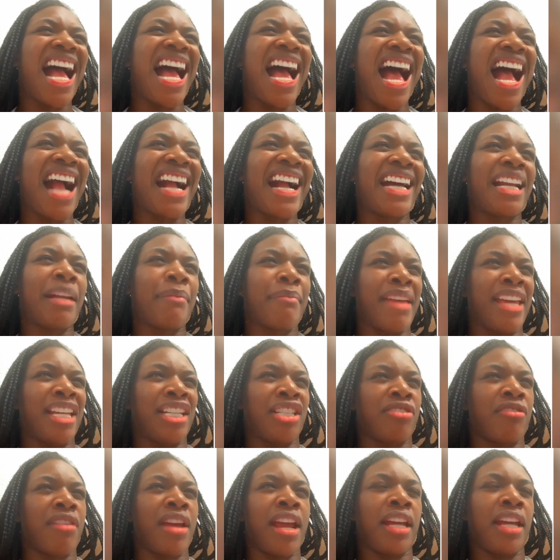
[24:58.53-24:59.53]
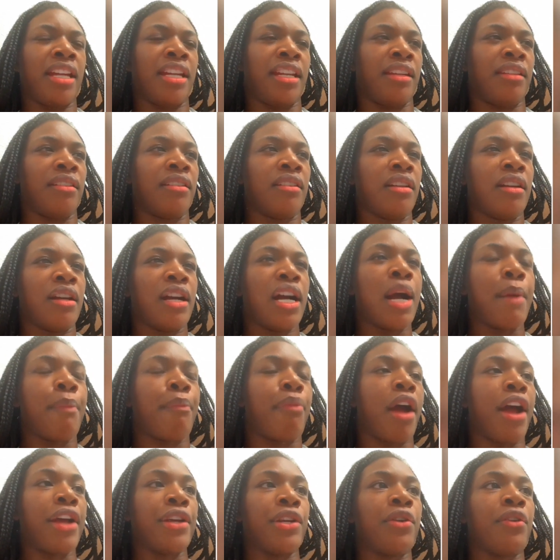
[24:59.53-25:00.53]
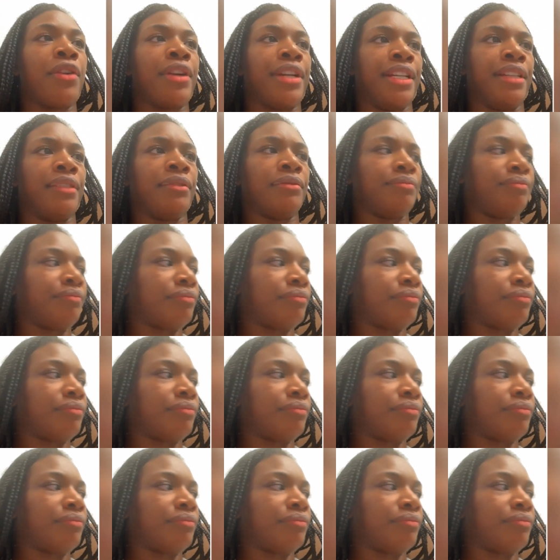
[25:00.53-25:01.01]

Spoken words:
I gotta make training a priority.